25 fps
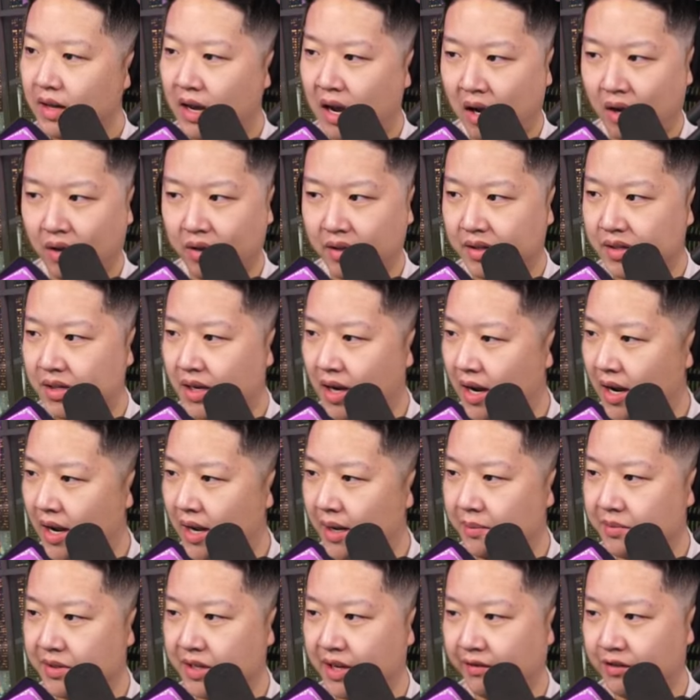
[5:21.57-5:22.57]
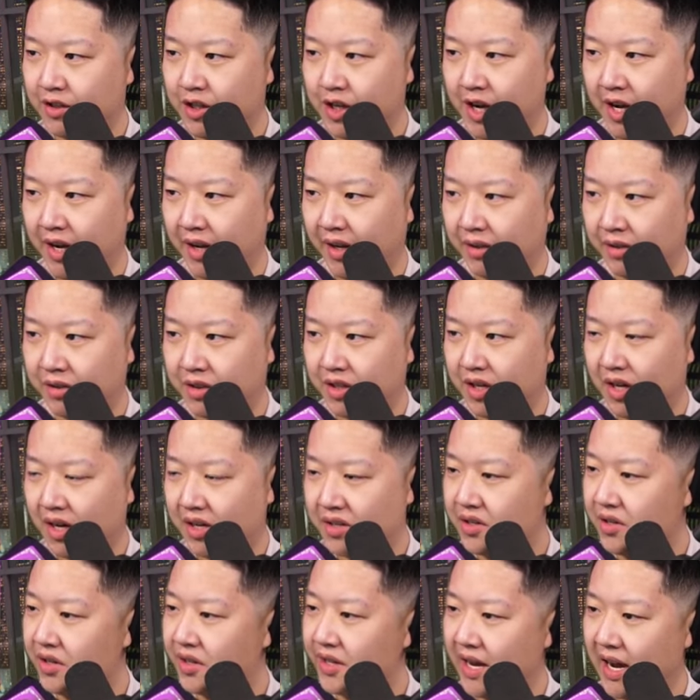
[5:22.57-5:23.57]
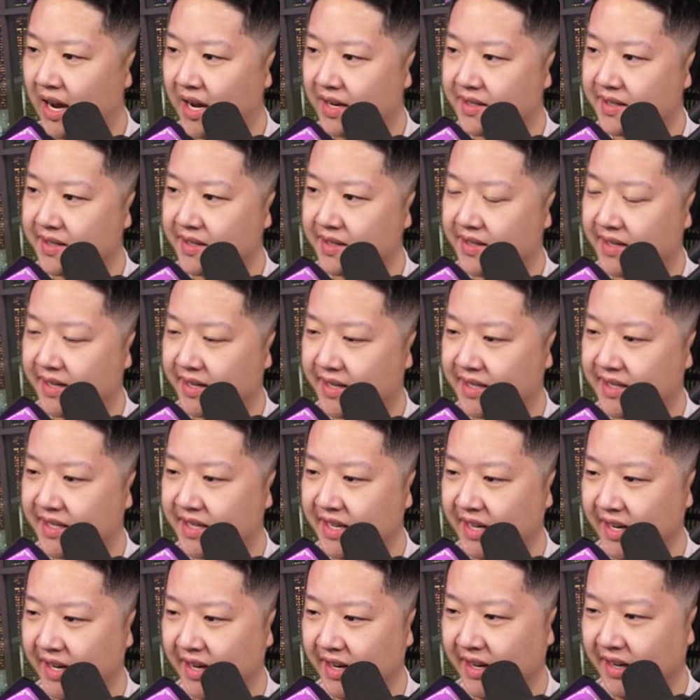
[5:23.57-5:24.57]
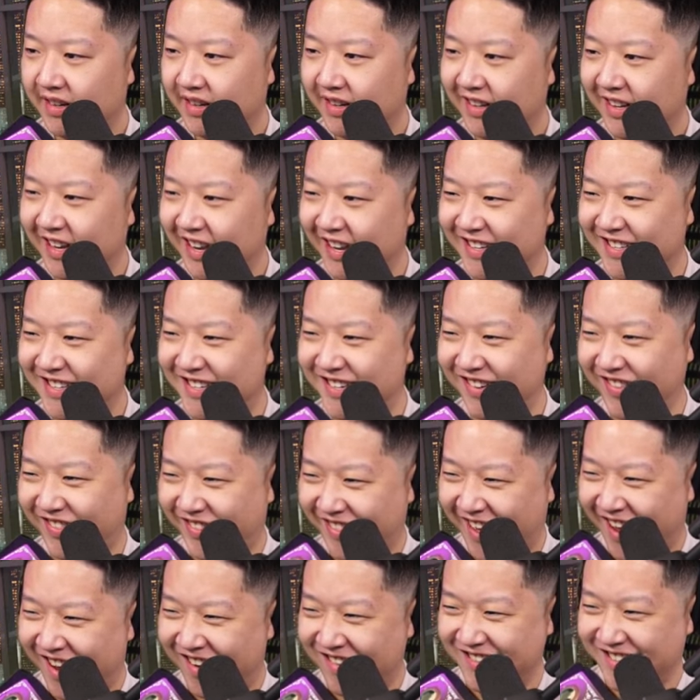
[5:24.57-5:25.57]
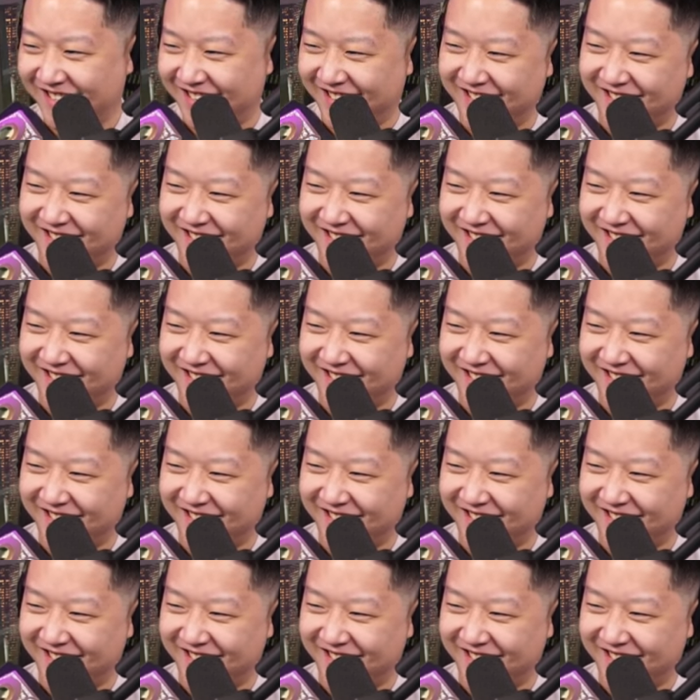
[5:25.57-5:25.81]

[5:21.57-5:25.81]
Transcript: Oh, the times have changed. You got two thousand sixteen and two thousand